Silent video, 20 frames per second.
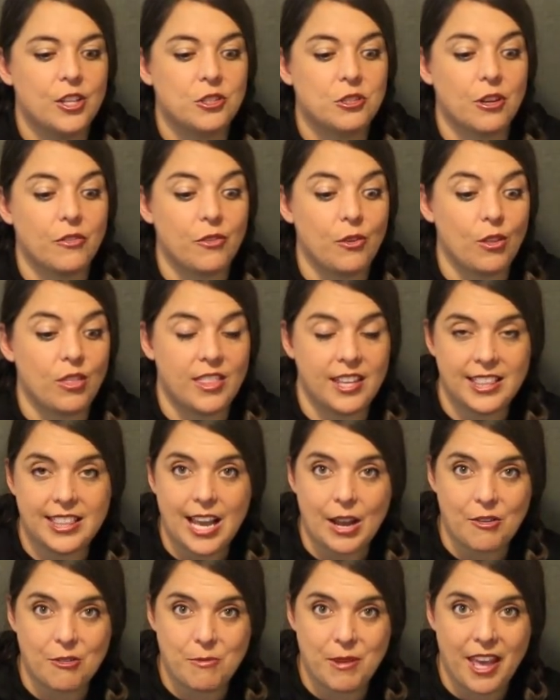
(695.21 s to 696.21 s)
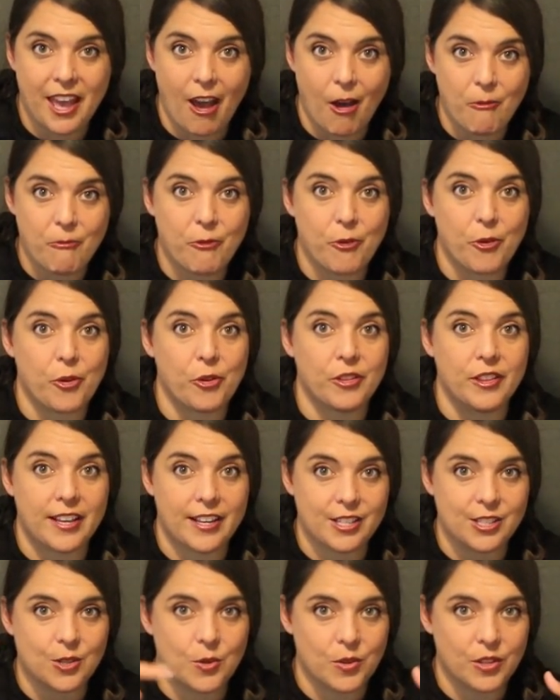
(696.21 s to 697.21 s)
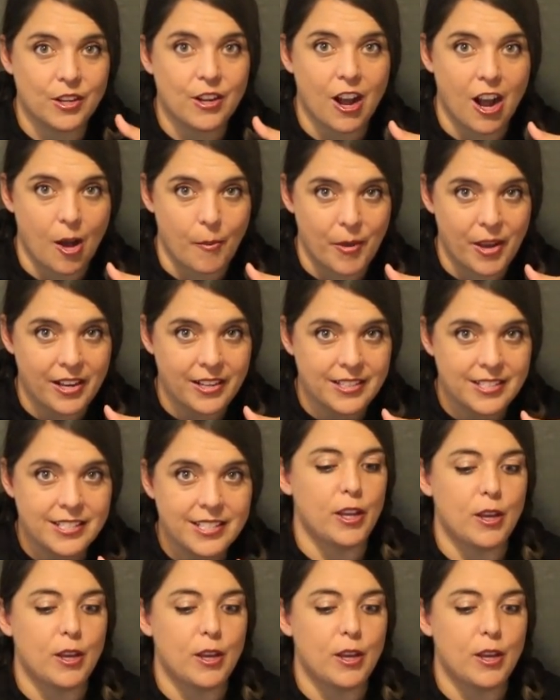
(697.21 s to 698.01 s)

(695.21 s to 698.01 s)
So if you think that would be helpful, let us know in the comments.